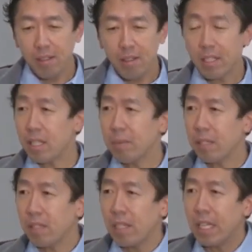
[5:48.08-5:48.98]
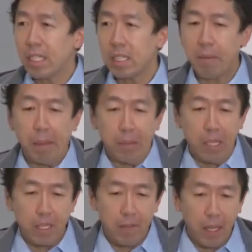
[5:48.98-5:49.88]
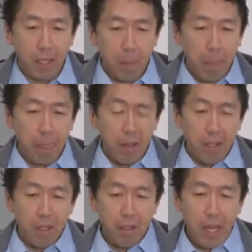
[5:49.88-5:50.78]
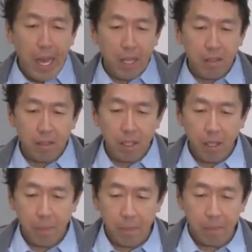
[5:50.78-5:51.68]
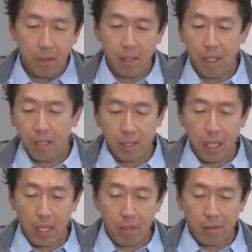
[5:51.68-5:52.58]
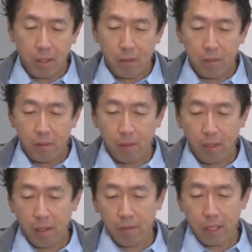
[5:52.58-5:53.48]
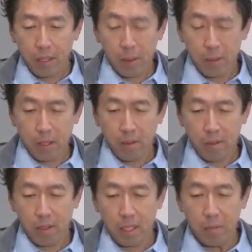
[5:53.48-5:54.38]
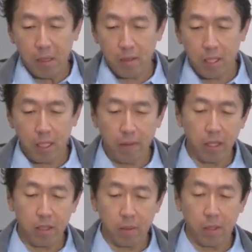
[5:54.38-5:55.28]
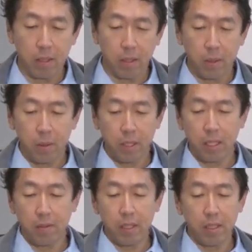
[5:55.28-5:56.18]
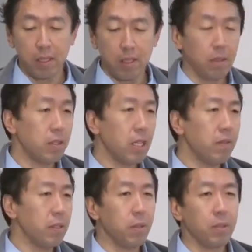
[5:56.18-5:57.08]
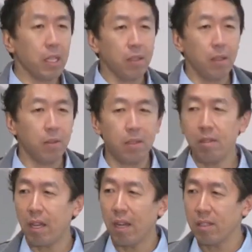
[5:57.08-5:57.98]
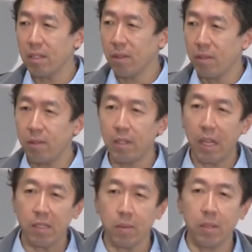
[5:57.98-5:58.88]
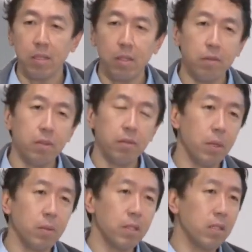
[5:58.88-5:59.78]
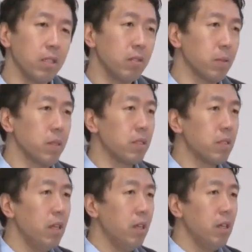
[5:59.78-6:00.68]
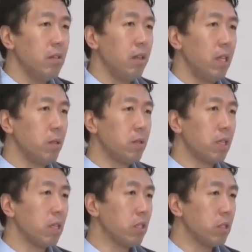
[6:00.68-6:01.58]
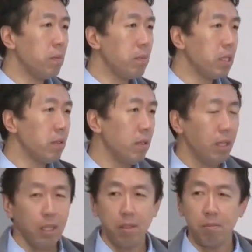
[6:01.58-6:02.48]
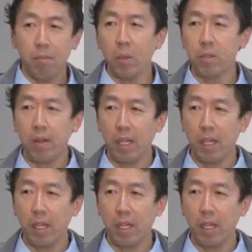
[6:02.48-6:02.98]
Let's say you're building an anti-spam classifier, and let's say you've carefully chosen a small set of 100 words to use as features. So instead of using 10,000 or 50,000 words, you've chosen 100 words that you think could be most